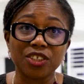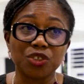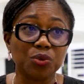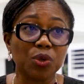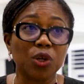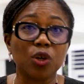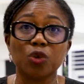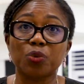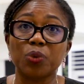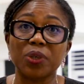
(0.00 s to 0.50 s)
They
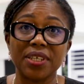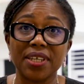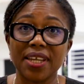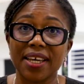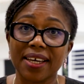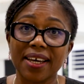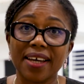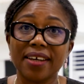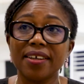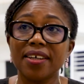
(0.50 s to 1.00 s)
do a lot with
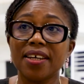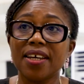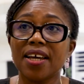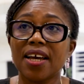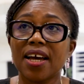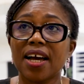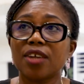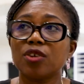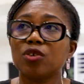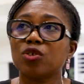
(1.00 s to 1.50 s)
NECA,
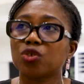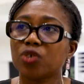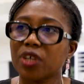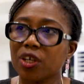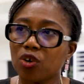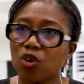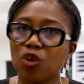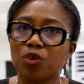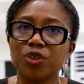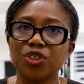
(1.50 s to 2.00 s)
and also
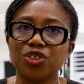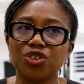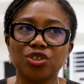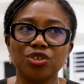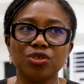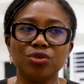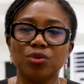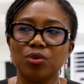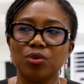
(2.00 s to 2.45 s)
encourage,